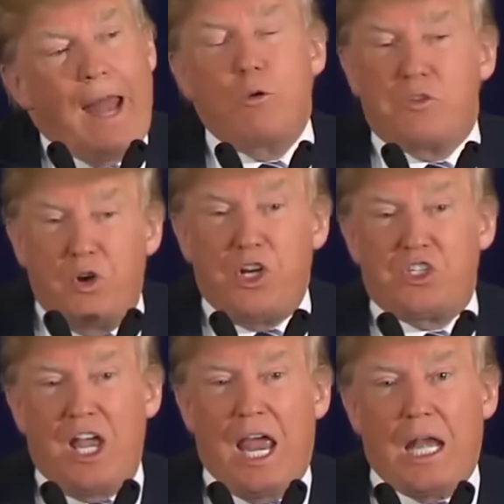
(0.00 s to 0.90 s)
And it was
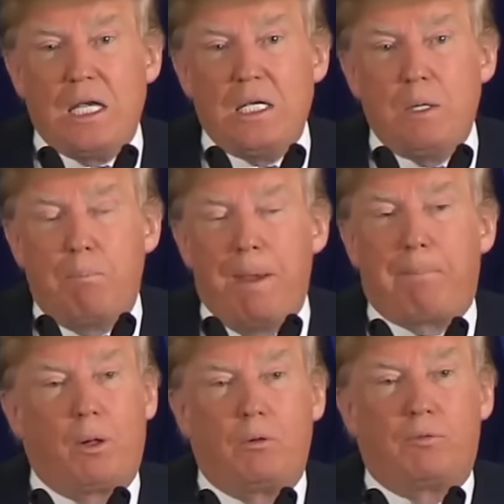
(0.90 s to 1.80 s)
very sad.
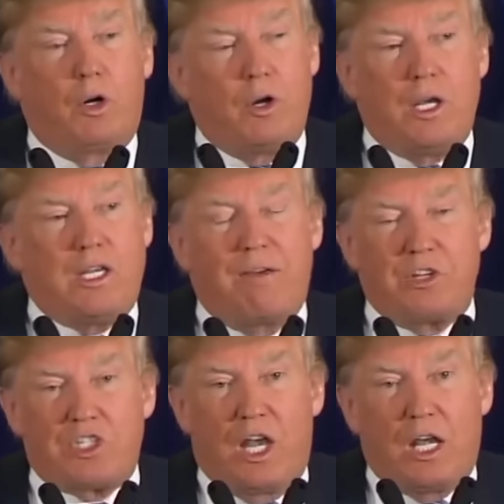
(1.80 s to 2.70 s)
People very
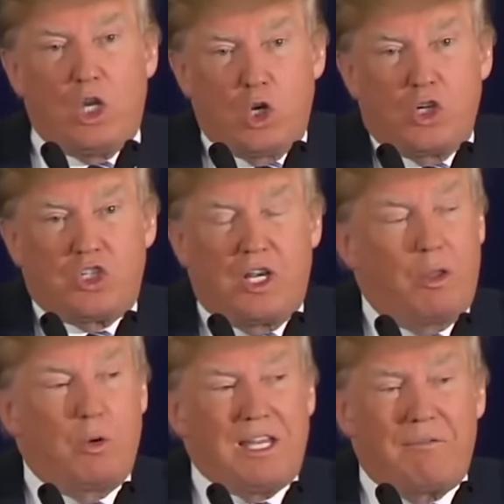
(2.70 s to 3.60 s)
devastated. You could
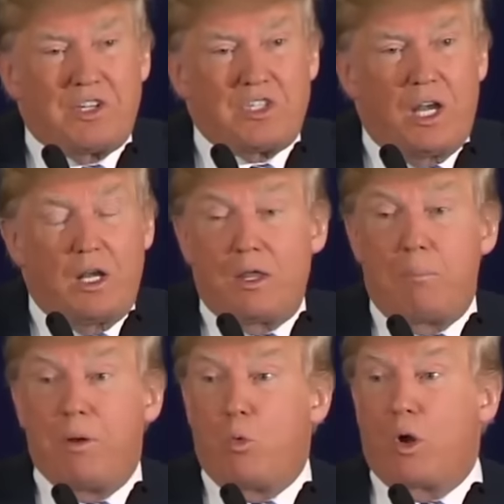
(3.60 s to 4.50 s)
see they were devastated.
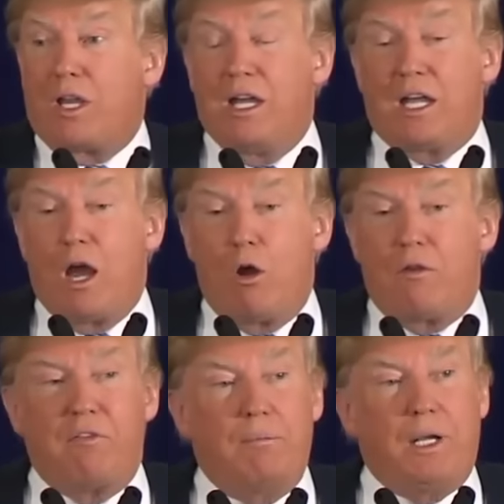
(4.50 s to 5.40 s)
They've been working at
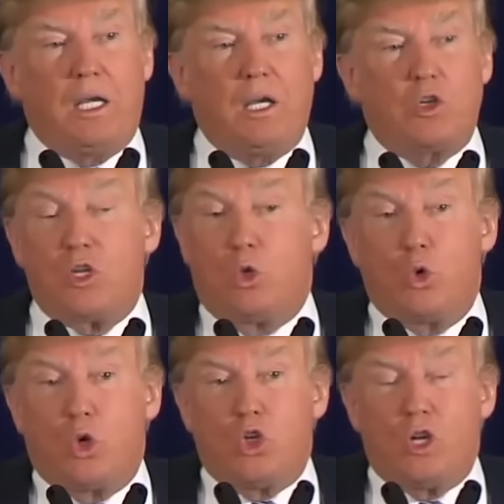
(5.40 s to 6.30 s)
Carrier for many years. They
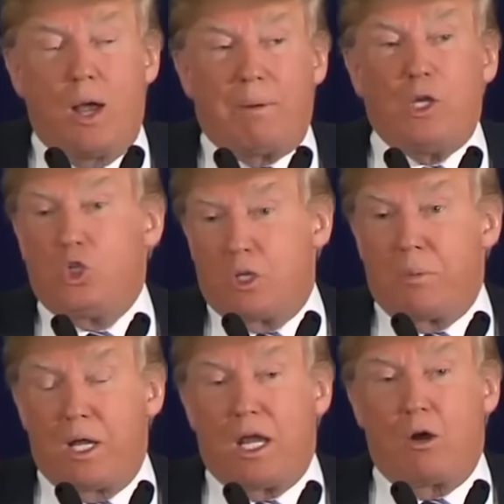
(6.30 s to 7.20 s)
do a good job. I used
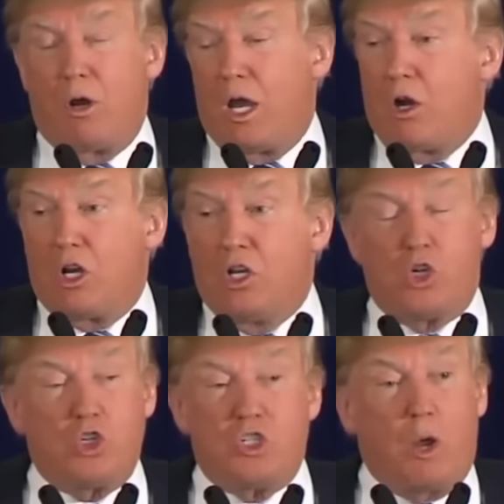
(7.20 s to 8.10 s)
to buy Carrier air
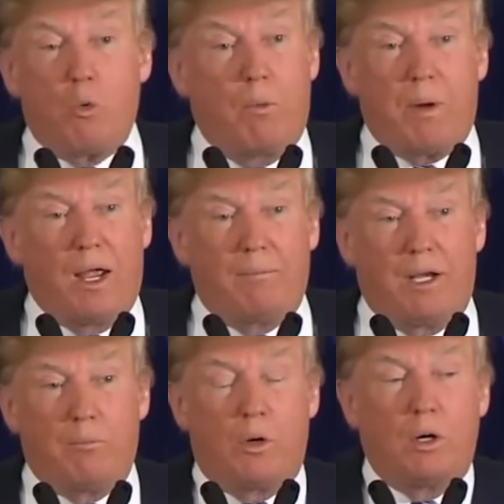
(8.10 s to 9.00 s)
conditioners. I won't buy them
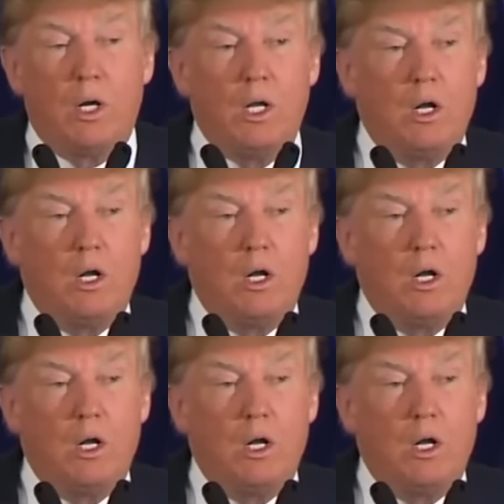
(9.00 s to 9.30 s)
anymore.